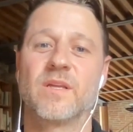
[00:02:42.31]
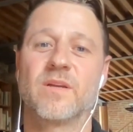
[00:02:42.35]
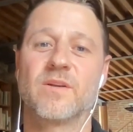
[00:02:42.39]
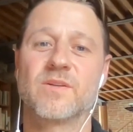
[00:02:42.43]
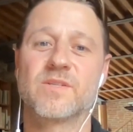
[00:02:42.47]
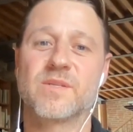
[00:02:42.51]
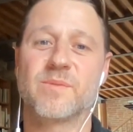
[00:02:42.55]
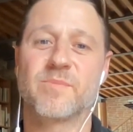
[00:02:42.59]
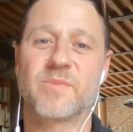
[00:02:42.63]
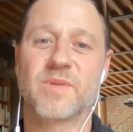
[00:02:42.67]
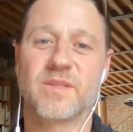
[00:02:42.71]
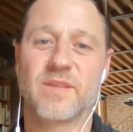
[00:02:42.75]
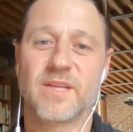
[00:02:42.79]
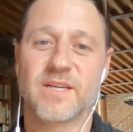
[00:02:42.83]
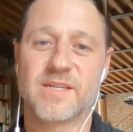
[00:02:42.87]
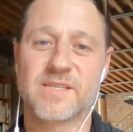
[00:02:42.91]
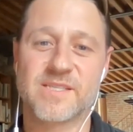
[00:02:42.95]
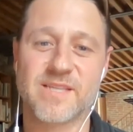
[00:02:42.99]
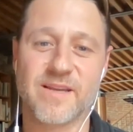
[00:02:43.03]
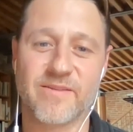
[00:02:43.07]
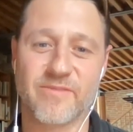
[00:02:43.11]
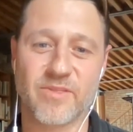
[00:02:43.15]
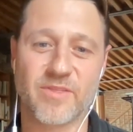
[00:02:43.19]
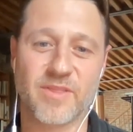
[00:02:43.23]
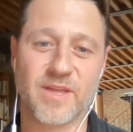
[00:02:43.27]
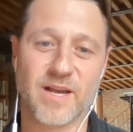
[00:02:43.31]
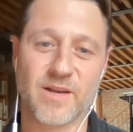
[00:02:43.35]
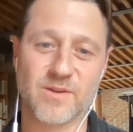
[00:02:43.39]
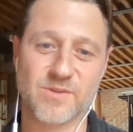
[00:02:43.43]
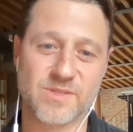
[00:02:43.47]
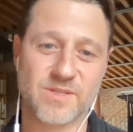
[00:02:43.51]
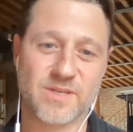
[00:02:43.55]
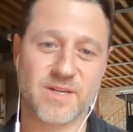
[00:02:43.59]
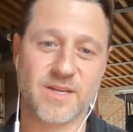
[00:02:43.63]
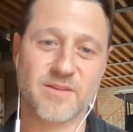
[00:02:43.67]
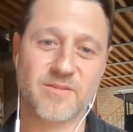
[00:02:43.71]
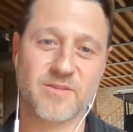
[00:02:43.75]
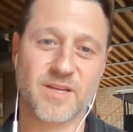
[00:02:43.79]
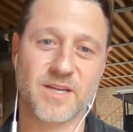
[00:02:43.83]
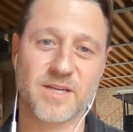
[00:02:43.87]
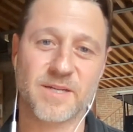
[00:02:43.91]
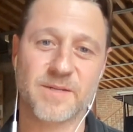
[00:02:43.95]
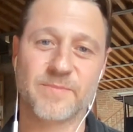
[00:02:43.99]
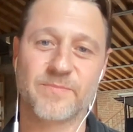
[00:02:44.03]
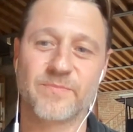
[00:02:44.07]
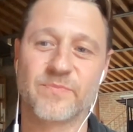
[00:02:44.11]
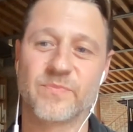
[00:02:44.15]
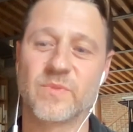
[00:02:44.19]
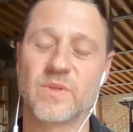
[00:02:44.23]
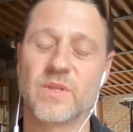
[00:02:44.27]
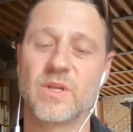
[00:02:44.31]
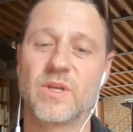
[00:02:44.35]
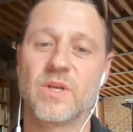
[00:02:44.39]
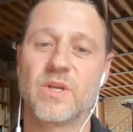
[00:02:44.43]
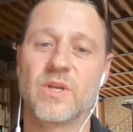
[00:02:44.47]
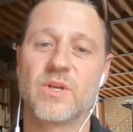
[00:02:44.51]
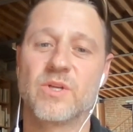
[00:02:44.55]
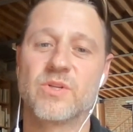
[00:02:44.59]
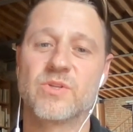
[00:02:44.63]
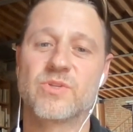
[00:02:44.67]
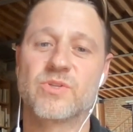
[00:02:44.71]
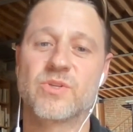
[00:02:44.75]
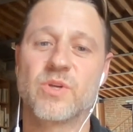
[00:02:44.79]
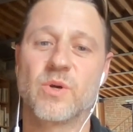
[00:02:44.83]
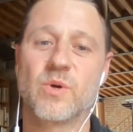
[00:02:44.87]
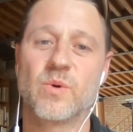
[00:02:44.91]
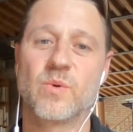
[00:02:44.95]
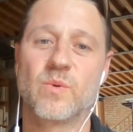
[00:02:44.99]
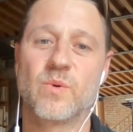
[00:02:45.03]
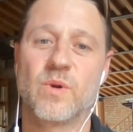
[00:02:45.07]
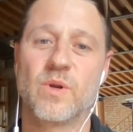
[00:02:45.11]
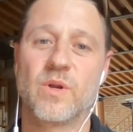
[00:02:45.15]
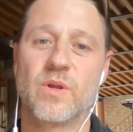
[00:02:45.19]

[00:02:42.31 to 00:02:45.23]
There's something like 7,000, I think. So